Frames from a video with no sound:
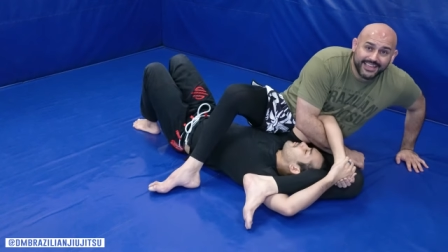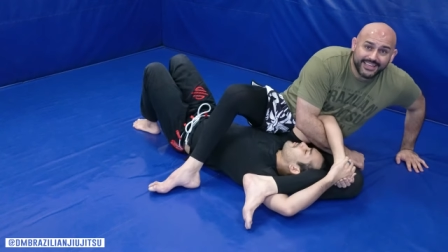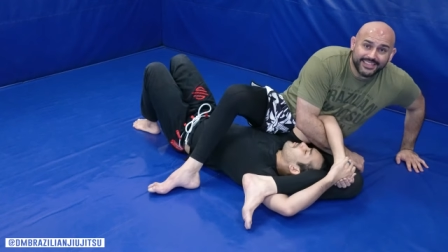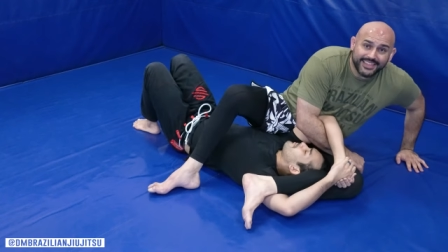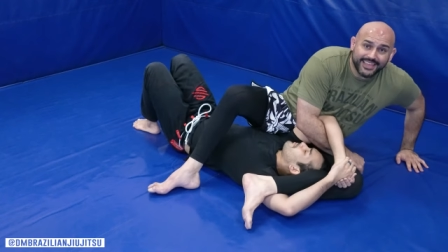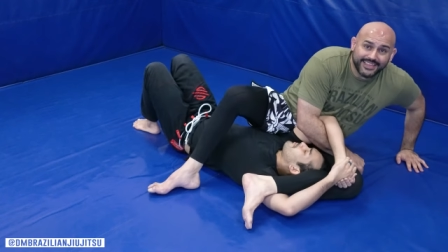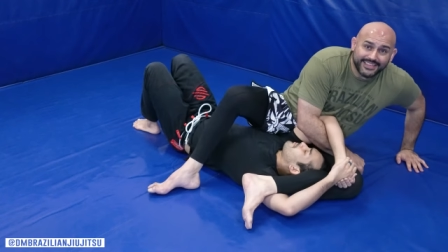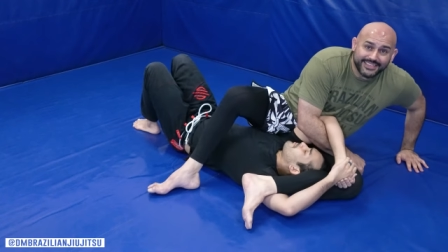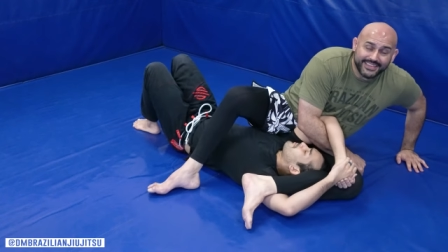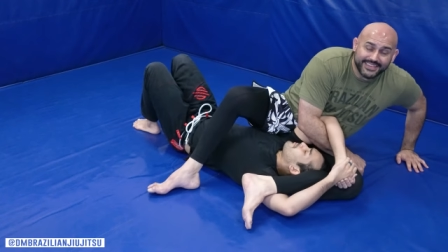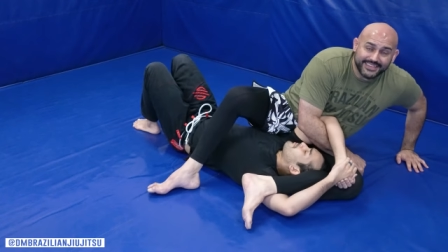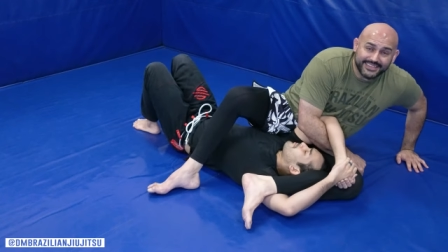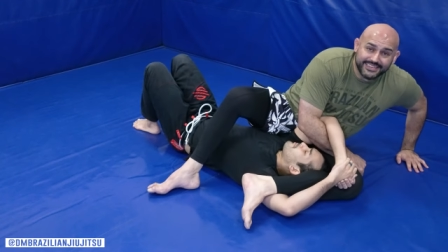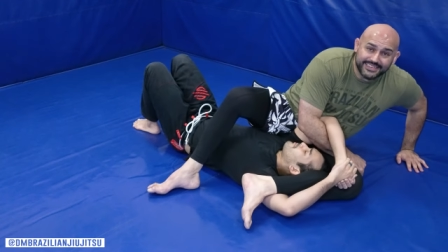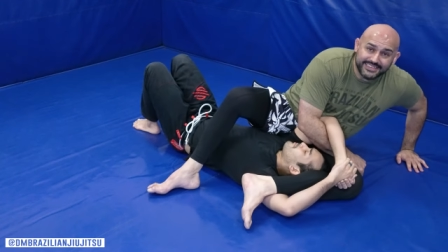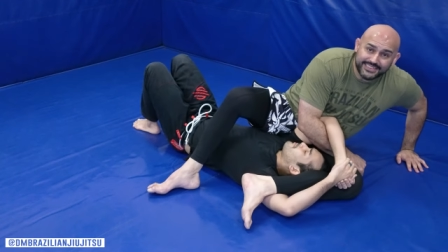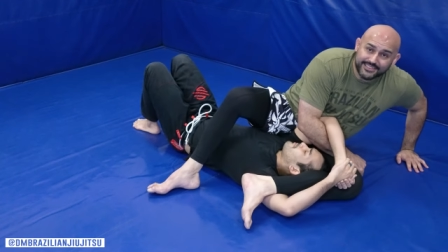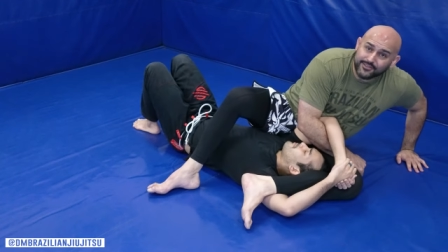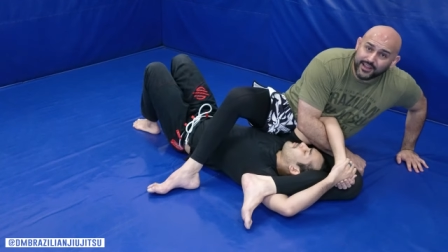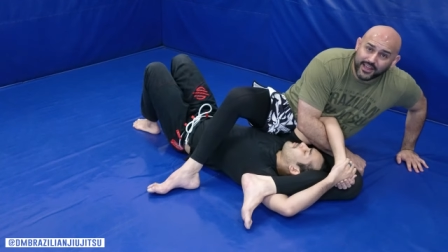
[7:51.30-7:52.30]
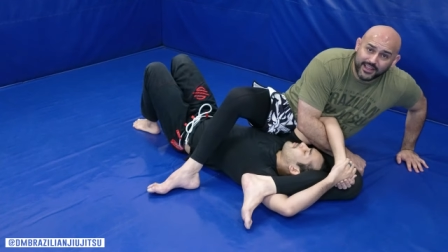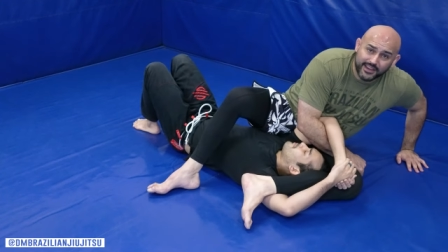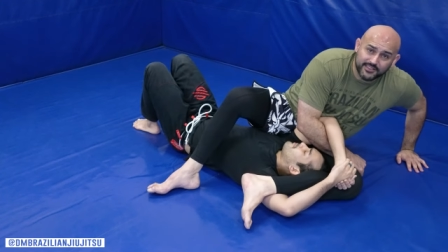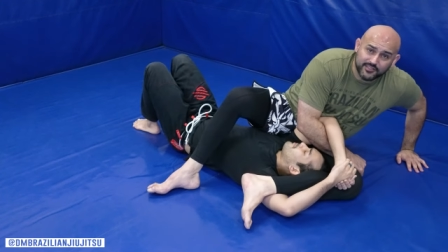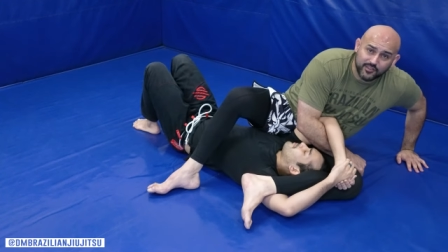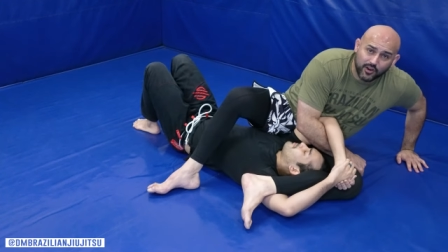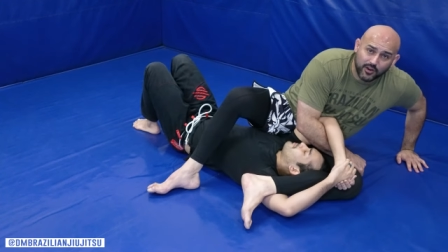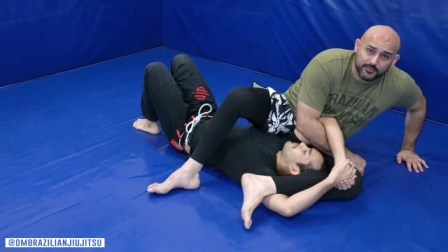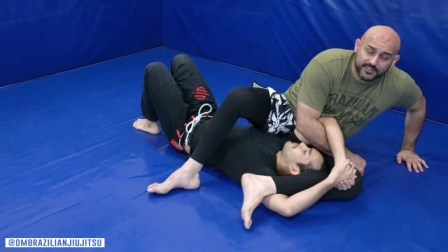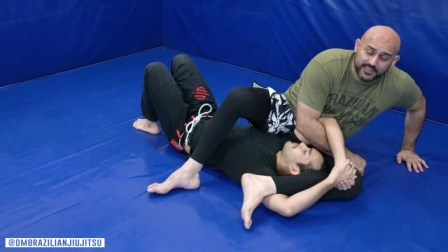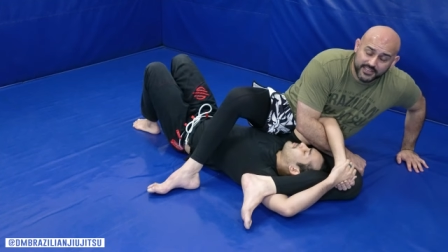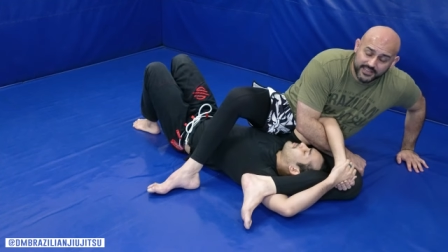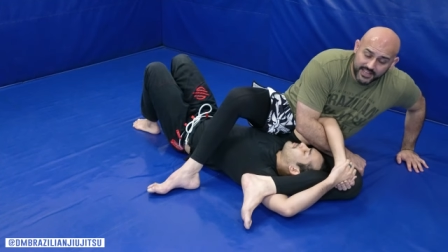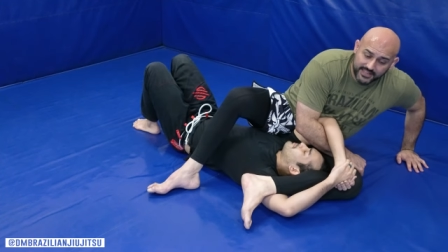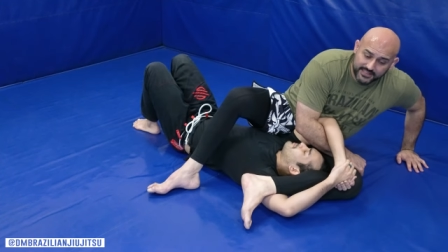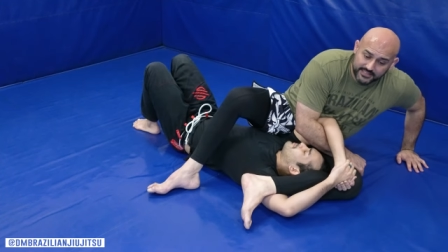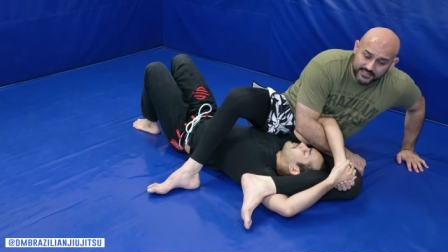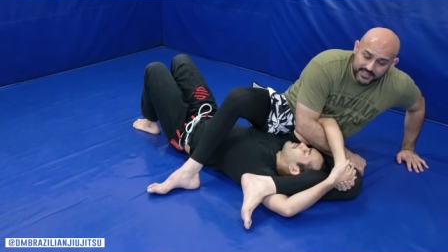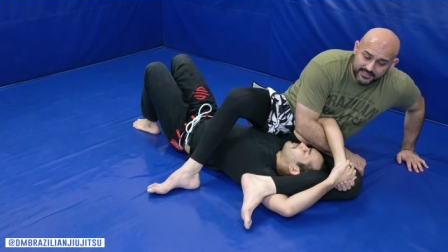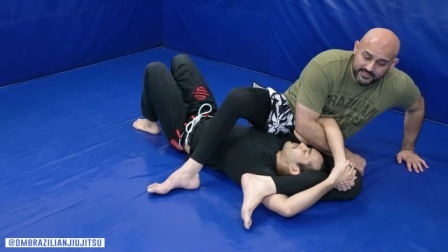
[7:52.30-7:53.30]
like this. He's still got his arms
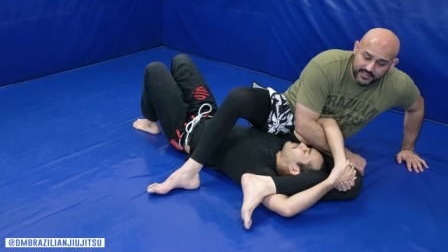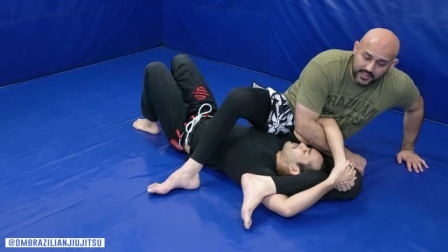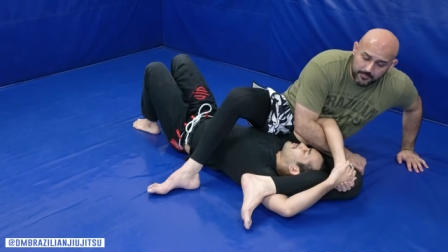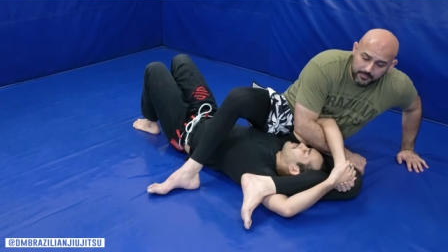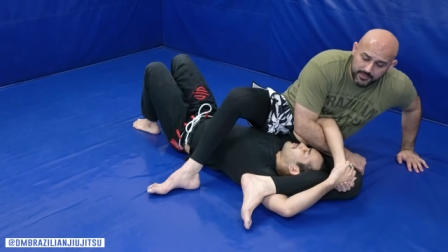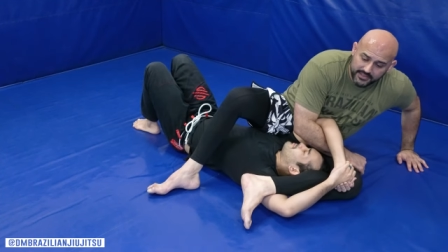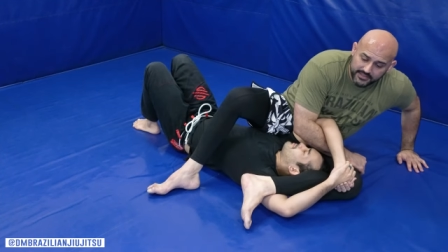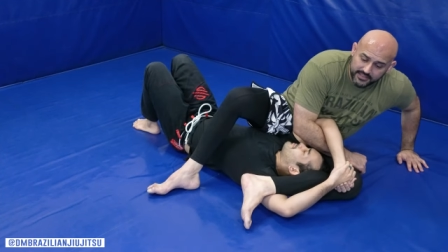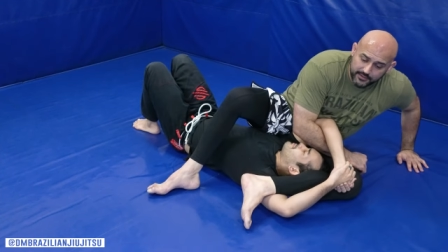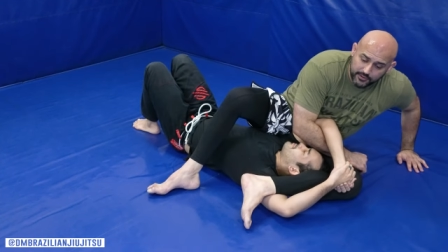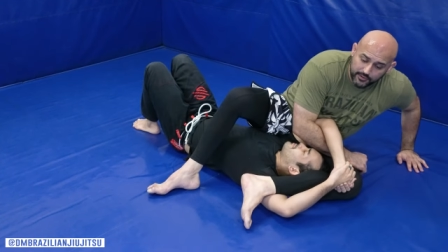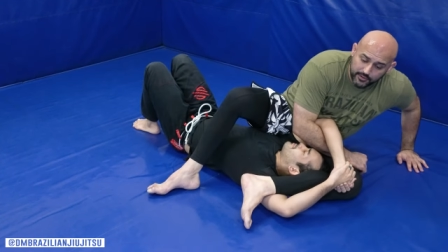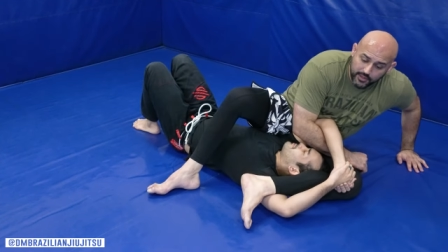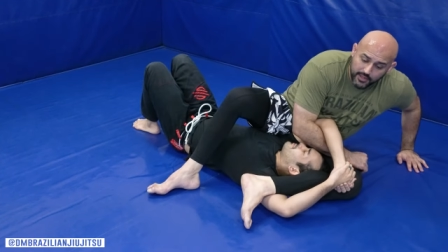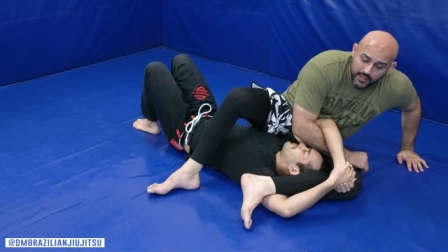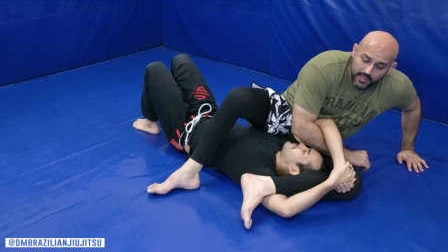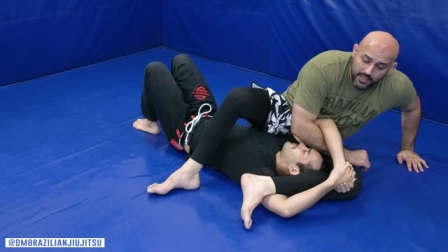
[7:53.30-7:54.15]
connected. That's not a big deal.